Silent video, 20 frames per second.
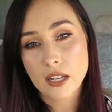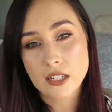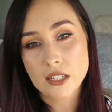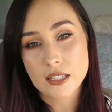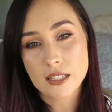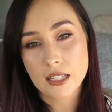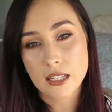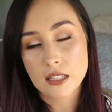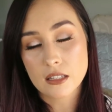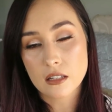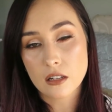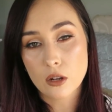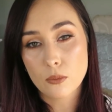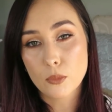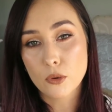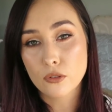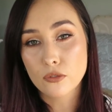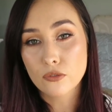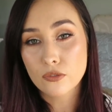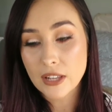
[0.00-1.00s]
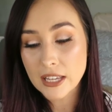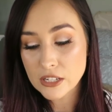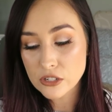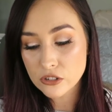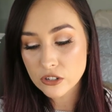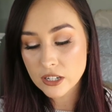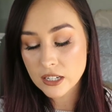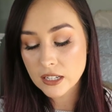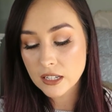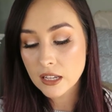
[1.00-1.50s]
I just think it's a lot more
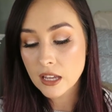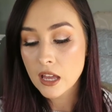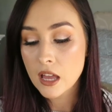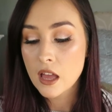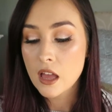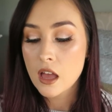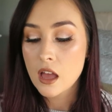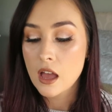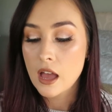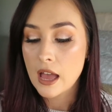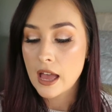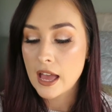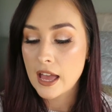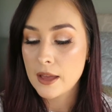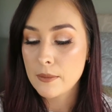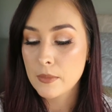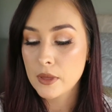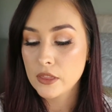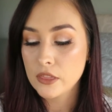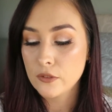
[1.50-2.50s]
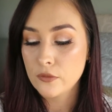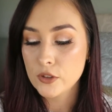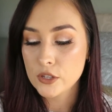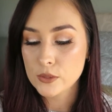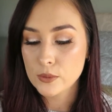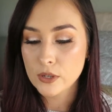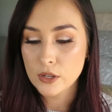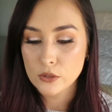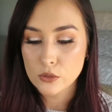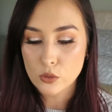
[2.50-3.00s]
flattering. The
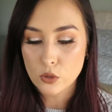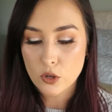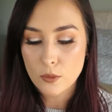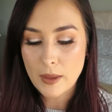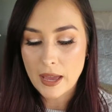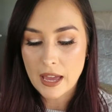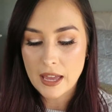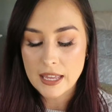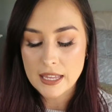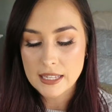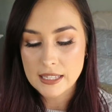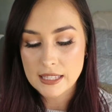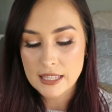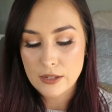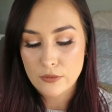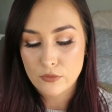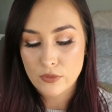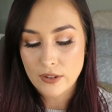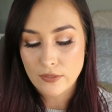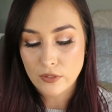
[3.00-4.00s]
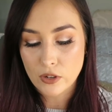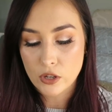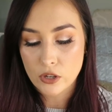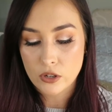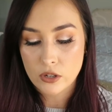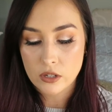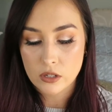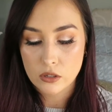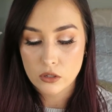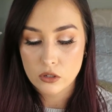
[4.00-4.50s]
first one I'll talk about is the
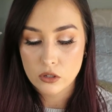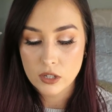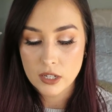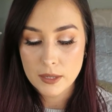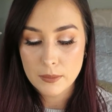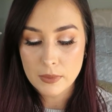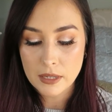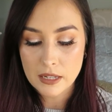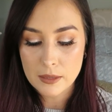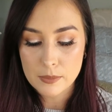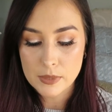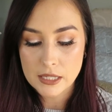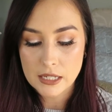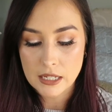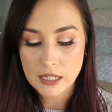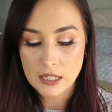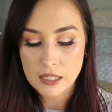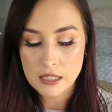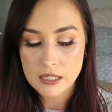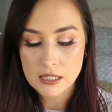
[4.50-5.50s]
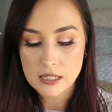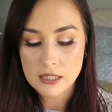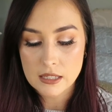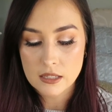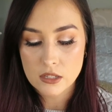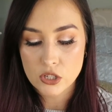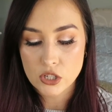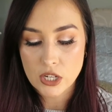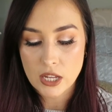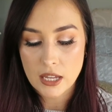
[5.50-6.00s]
Revlon Creme Lipstick, and this is
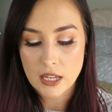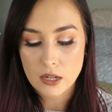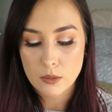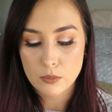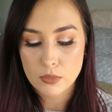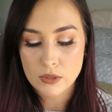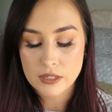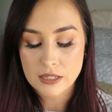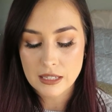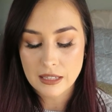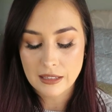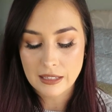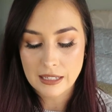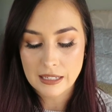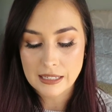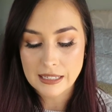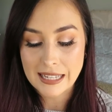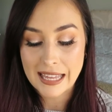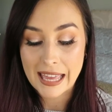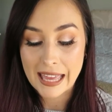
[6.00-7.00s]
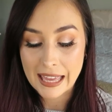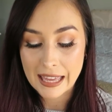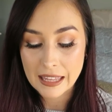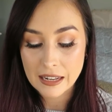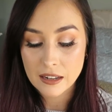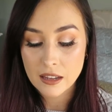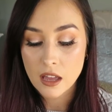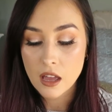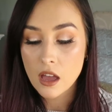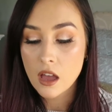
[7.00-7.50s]
in the shade Brazilian
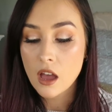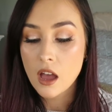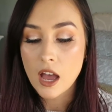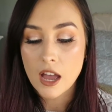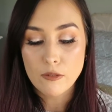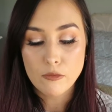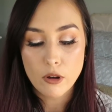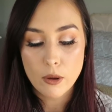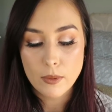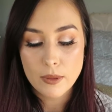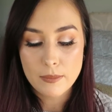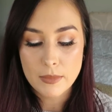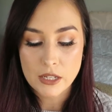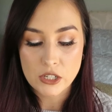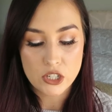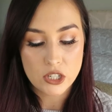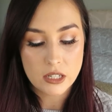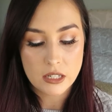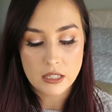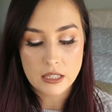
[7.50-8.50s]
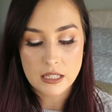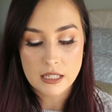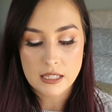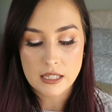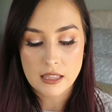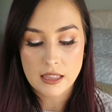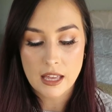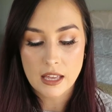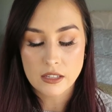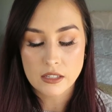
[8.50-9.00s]
Tan. I've probably mentioned this
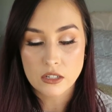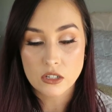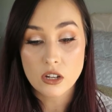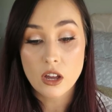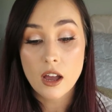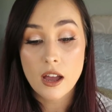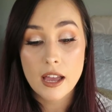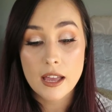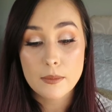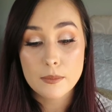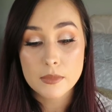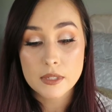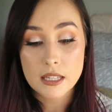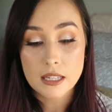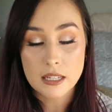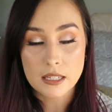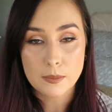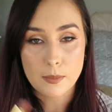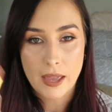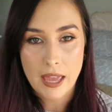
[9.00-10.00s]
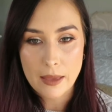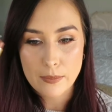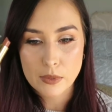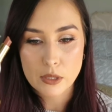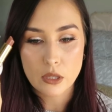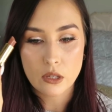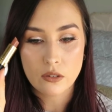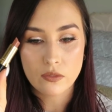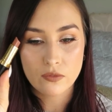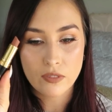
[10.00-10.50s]
1,000 times. It is my
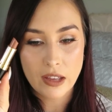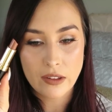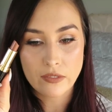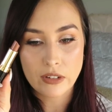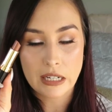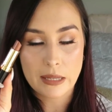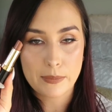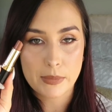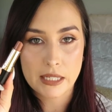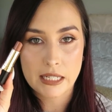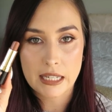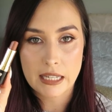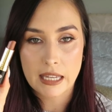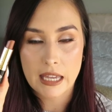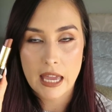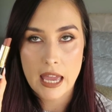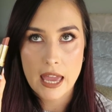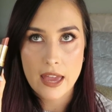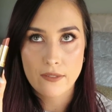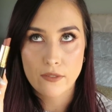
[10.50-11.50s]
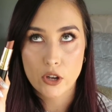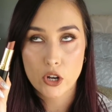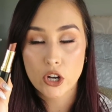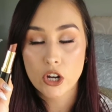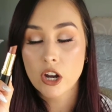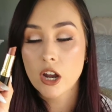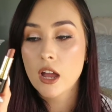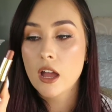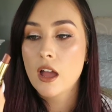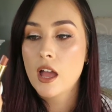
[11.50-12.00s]
absolute favourite lipstick
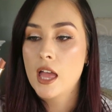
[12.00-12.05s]
ever.